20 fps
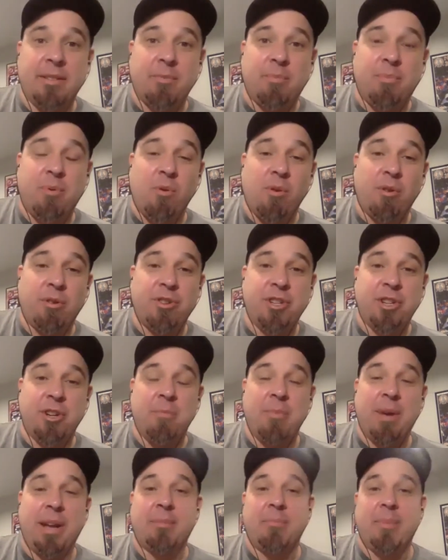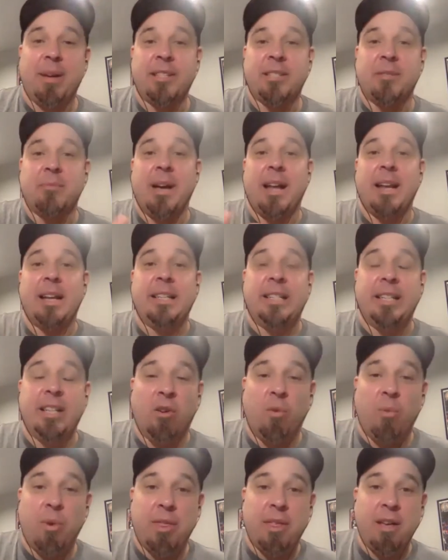the porch you know make make some kind of
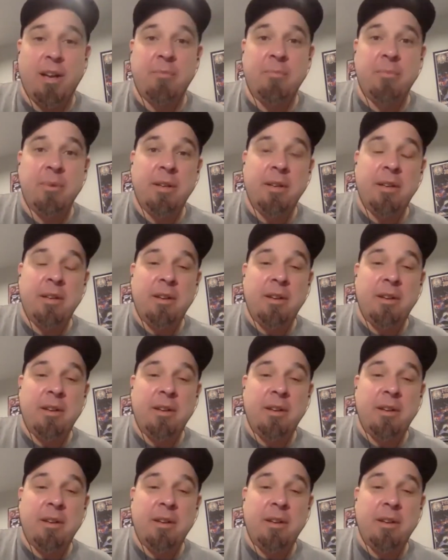deal with them